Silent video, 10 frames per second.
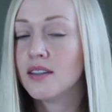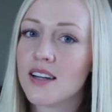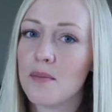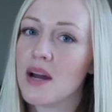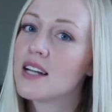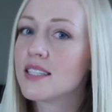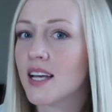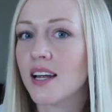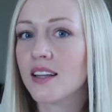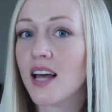I'm not
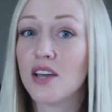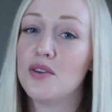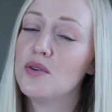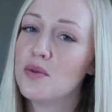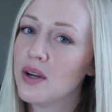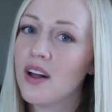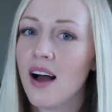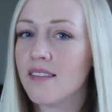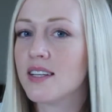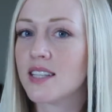saying that you will
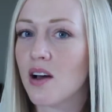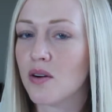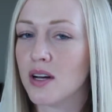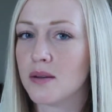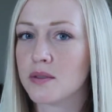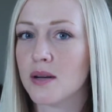have these outcomes,